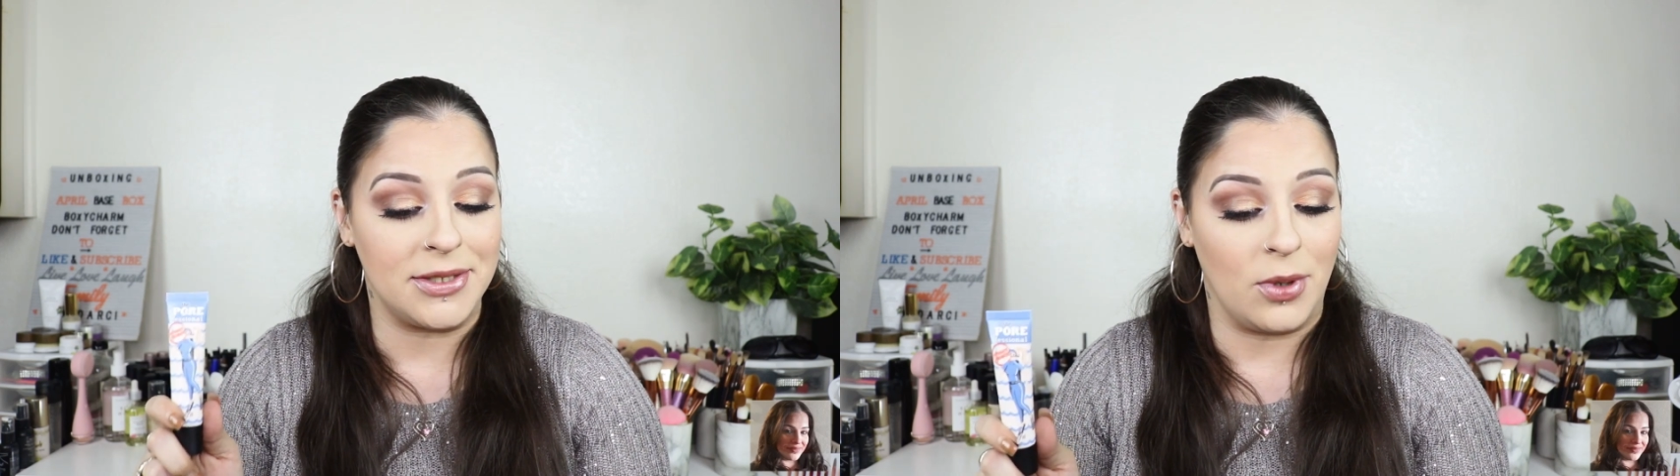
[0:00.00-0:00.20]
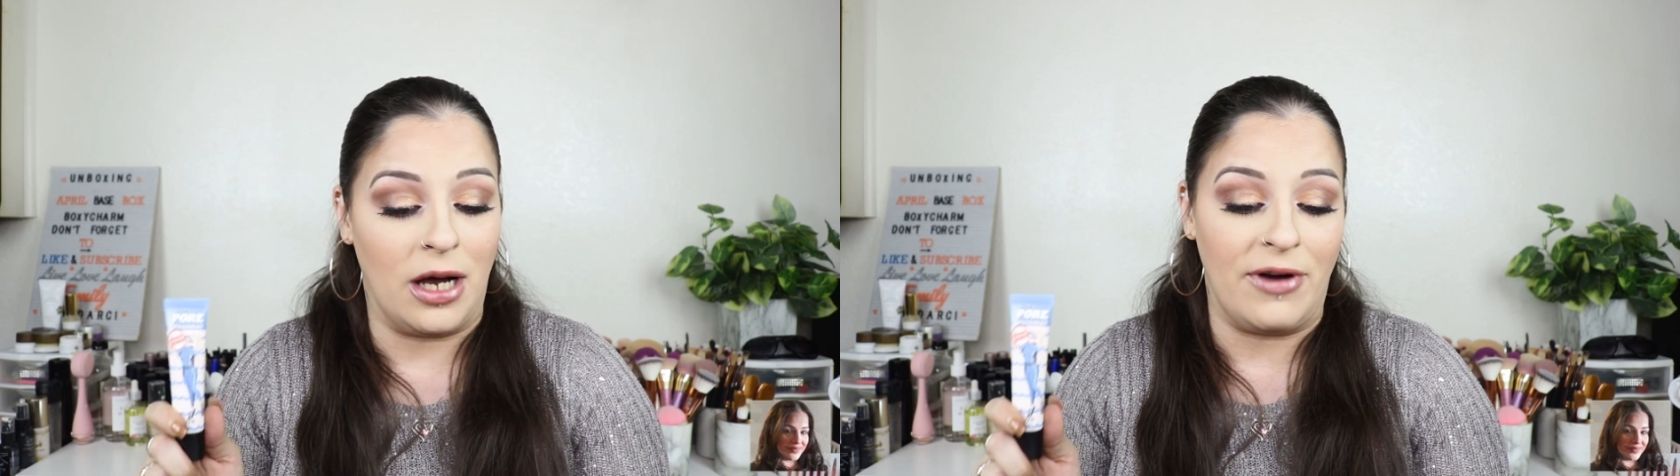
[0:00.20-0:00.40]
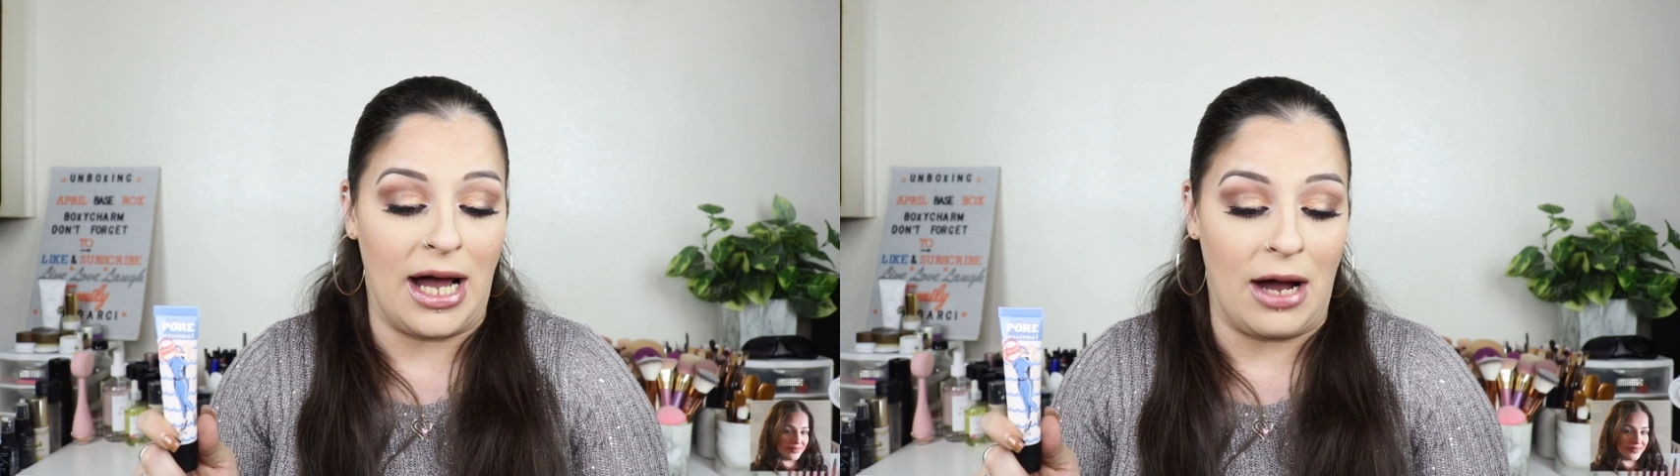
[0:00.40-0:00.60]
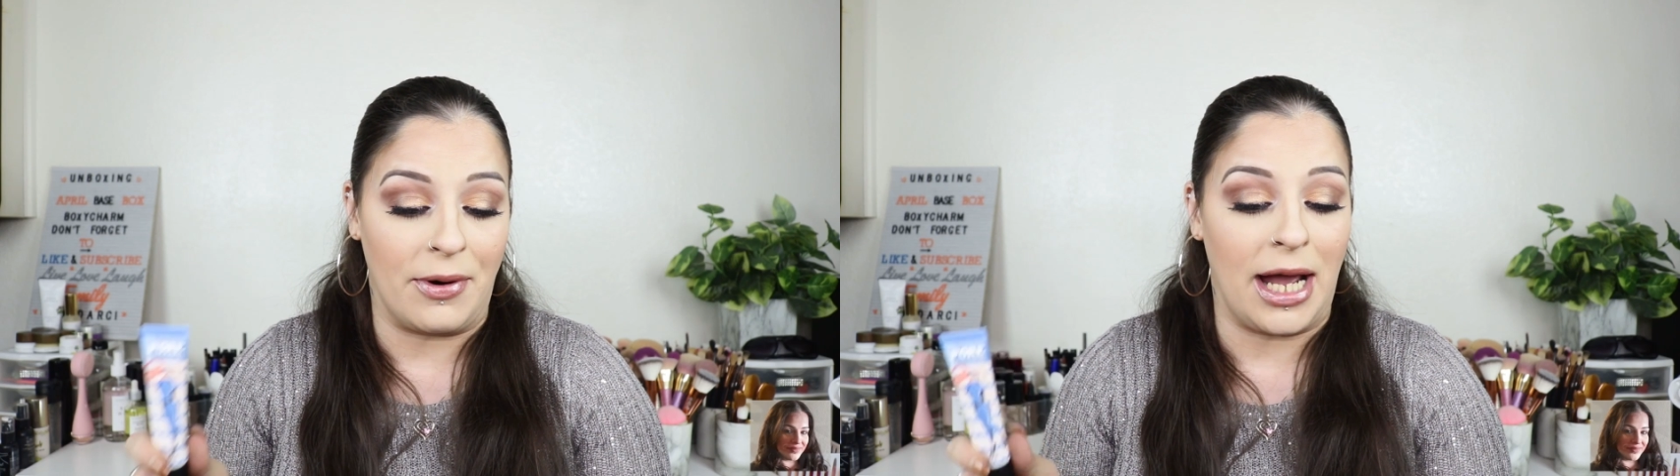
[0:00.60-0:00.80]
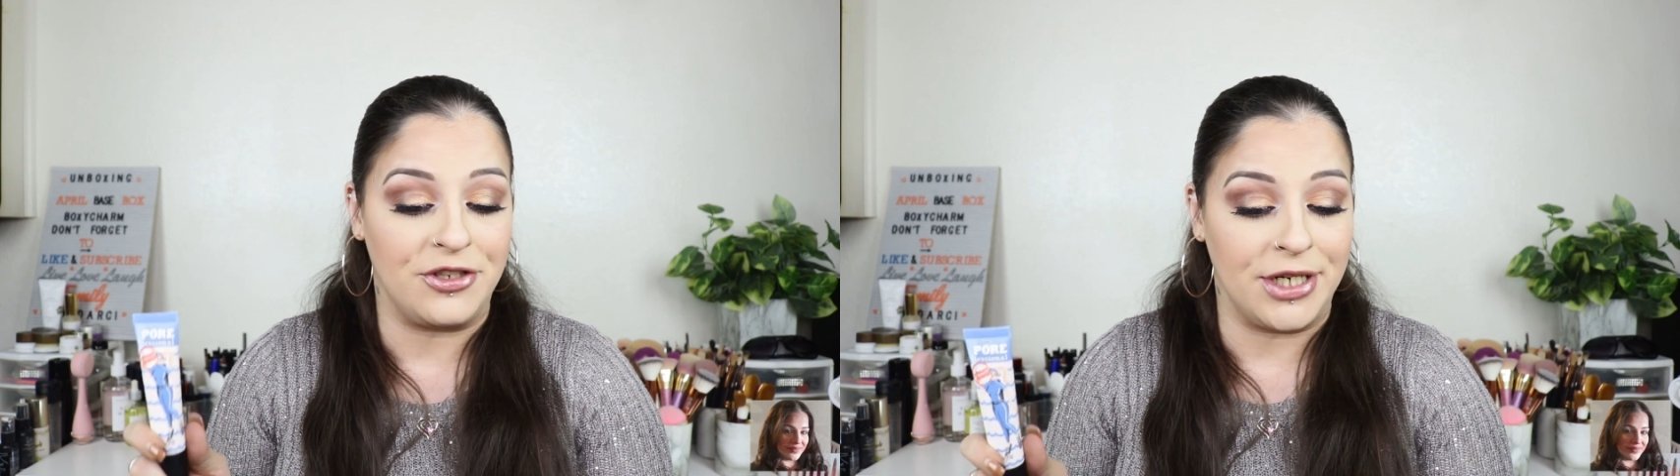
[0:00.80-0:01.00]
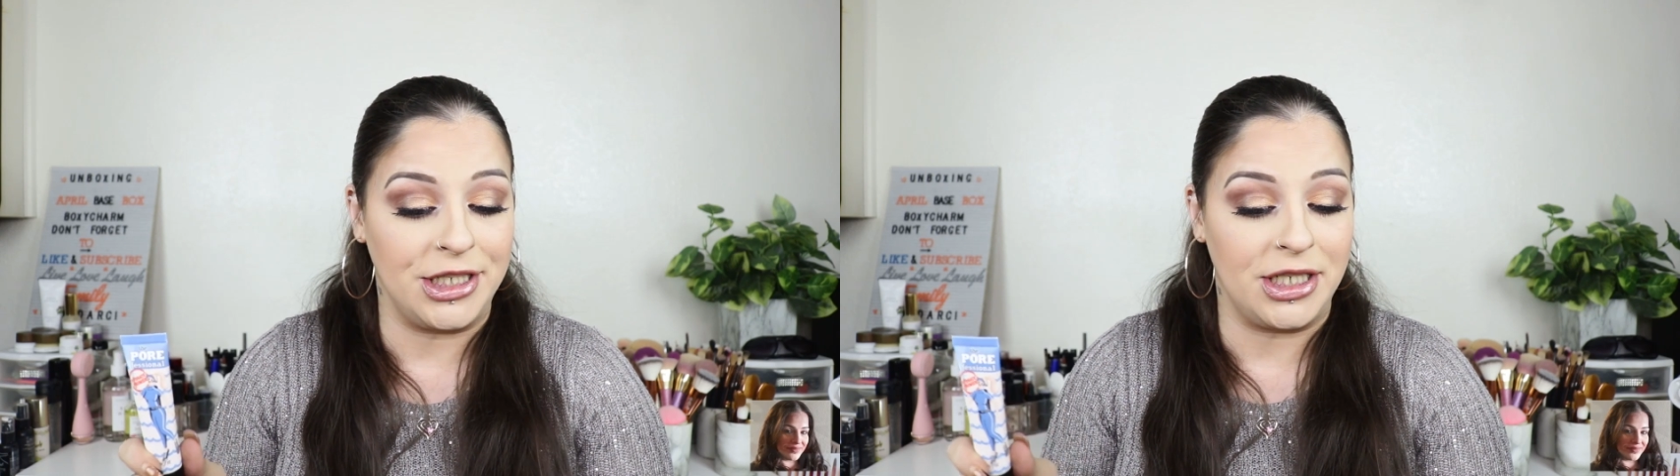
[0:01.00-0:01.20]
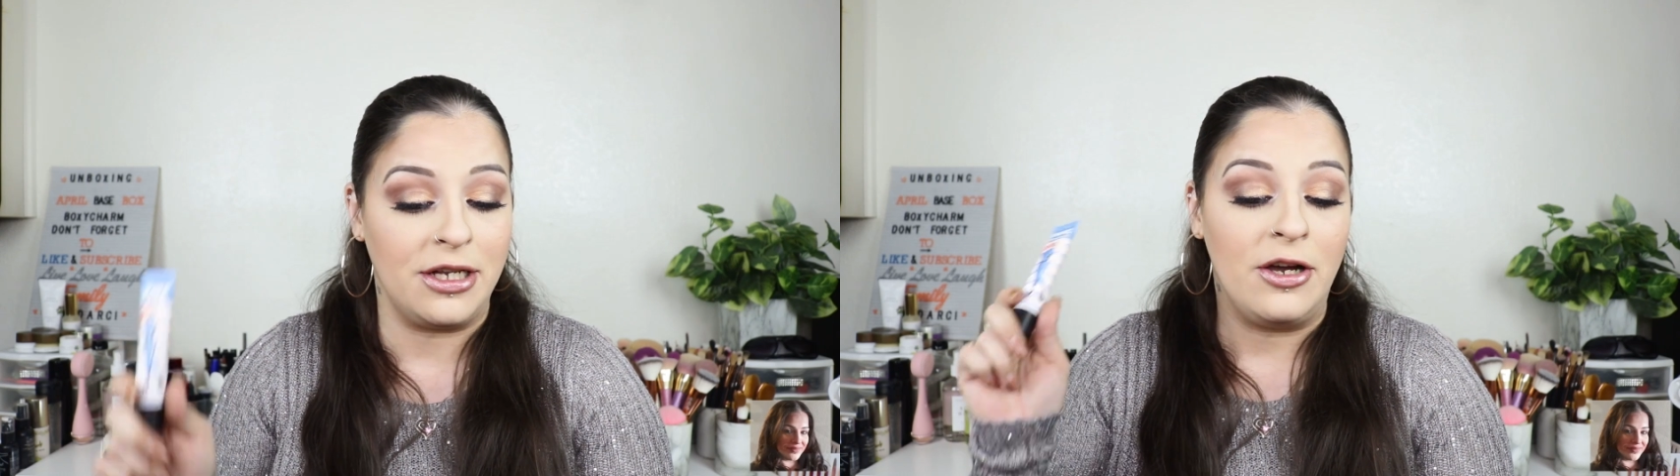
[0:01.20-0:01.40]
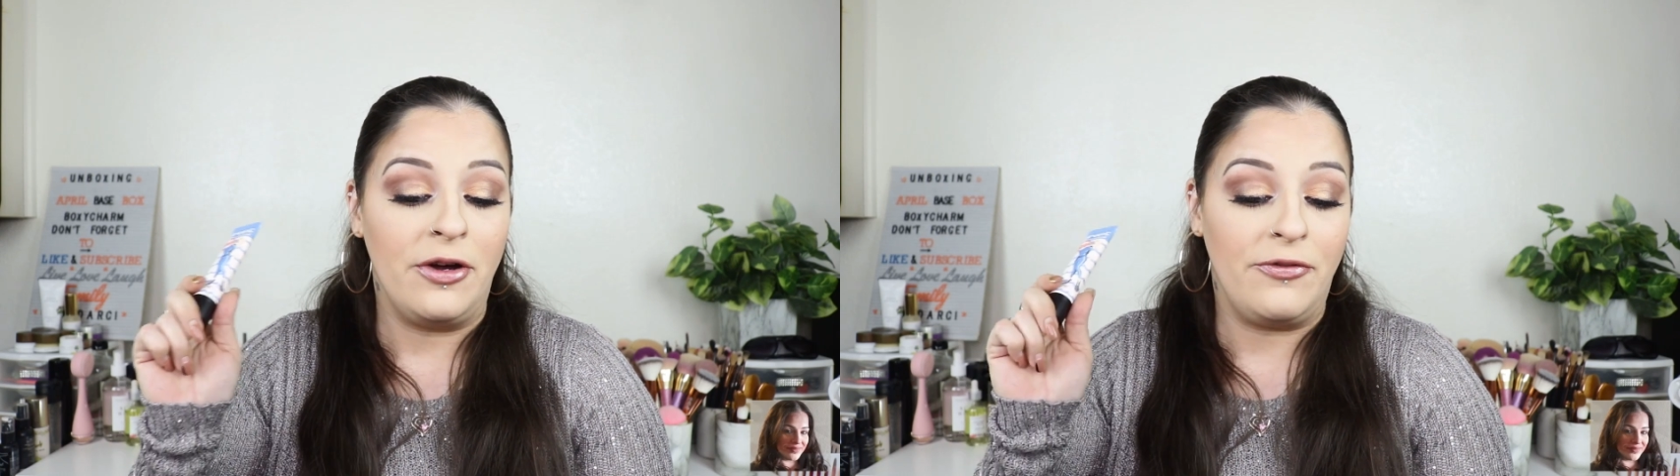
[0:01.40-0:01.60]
twelve hour hydration